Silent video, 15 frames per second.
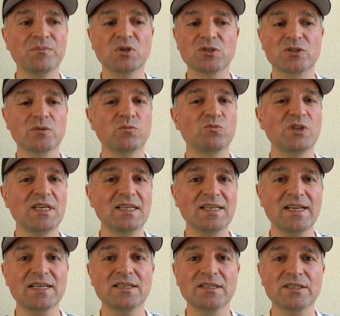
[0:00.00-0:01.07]
but some
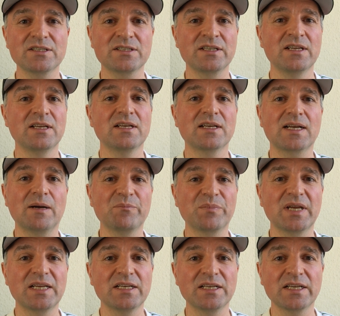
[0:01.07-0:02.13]
relentless
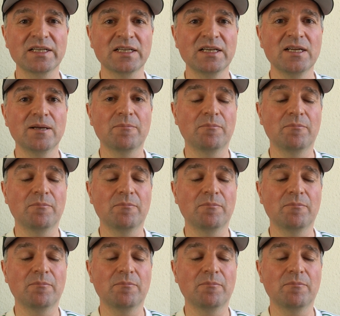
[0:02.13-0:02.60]
campaigning,